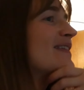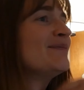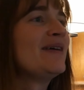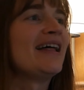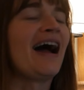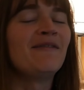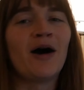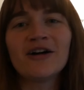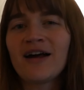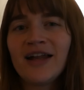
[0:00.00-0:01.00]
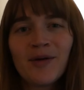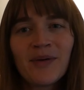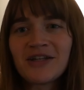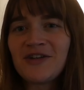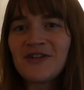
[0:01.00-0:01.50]
But I'm all caught up
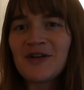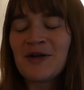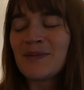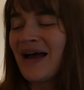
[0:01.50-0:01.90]
on YouTube.